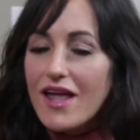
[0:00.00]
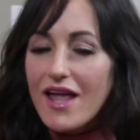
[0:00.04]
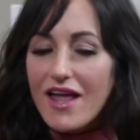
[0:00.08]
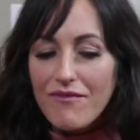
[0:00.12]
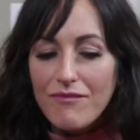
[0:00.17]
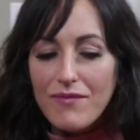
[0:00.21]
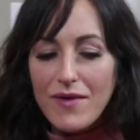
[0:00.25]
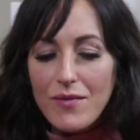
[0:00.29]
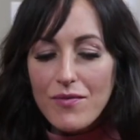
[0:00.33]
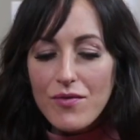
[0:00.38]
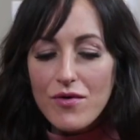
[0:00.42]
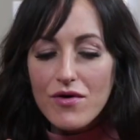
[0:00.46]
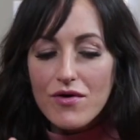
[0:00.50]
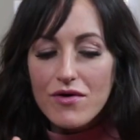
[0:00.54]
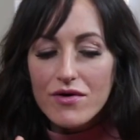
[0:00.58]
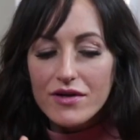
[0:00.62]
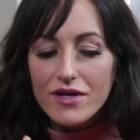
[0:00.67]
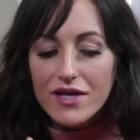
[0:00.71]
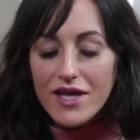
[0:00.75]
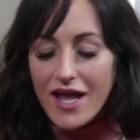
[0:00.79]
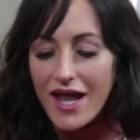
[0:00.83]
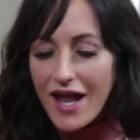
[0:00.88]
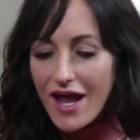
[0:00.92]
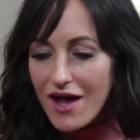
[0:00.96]
if
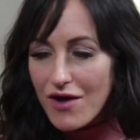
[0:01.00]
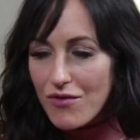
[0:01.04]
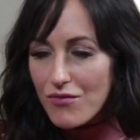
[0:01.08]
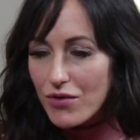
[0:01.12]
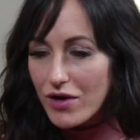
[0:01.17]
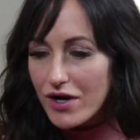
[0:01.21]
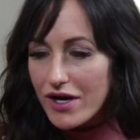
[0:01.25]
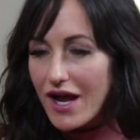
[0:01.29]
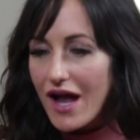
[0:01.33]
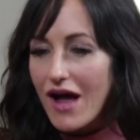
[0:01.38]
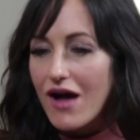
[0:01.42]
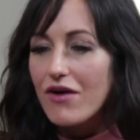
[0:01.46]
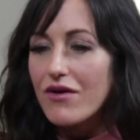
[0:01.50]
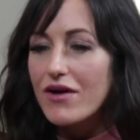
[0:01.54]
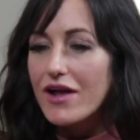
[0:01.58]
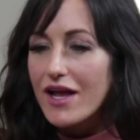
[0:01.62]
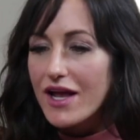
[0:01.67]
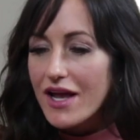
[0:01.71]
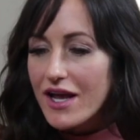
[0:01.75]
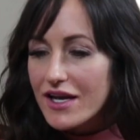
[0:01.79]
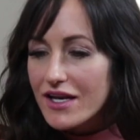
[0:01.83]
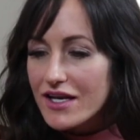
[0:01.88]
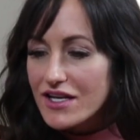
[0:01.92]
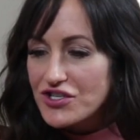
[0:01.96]
people can't work
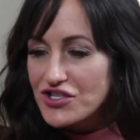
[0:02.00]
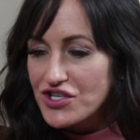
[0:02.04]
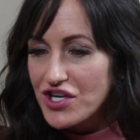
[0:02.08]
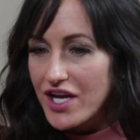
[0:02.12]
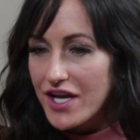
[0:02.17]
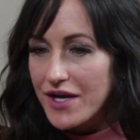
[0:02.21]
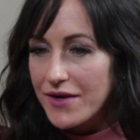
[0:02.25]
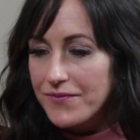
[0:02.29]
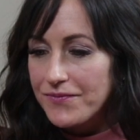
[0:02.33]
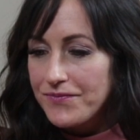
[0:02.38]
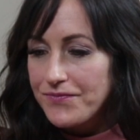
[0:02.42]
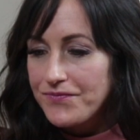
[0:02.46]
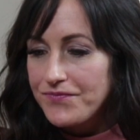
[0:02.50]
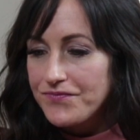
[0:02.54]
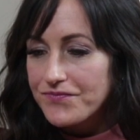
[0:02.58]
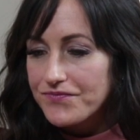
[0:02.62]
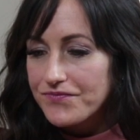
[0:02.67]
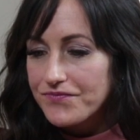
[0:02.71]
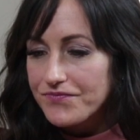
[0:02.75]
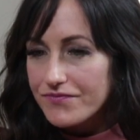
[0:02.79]
out in a gym,